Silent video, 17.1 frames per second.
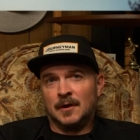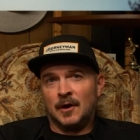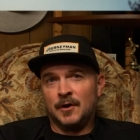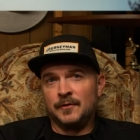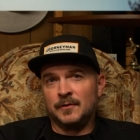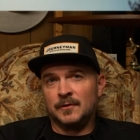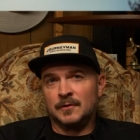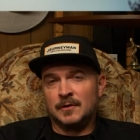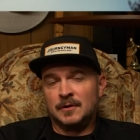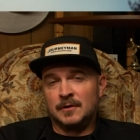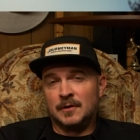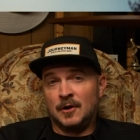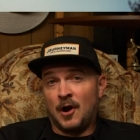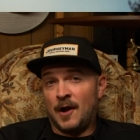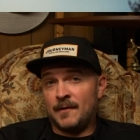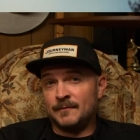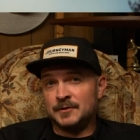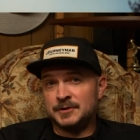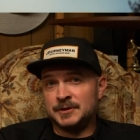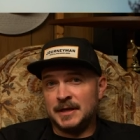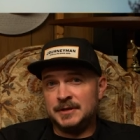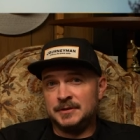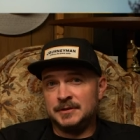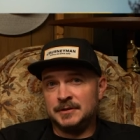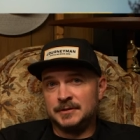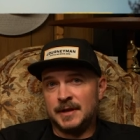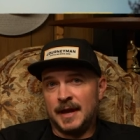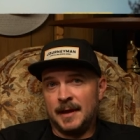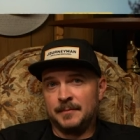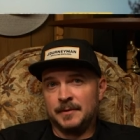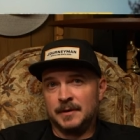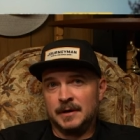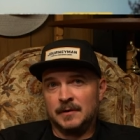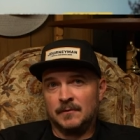Are there conversations
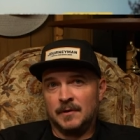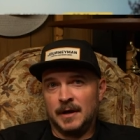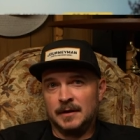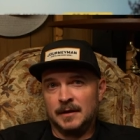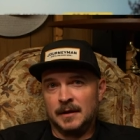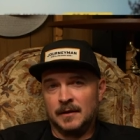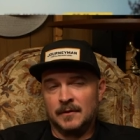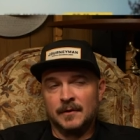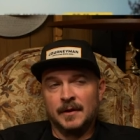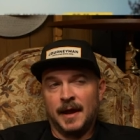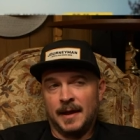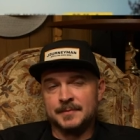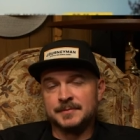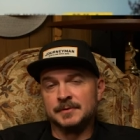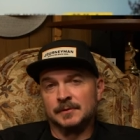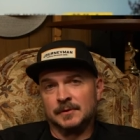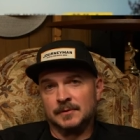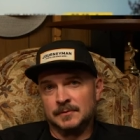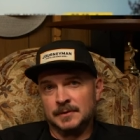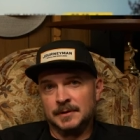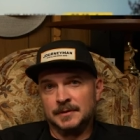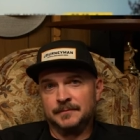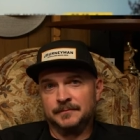happening right now? Absolutely.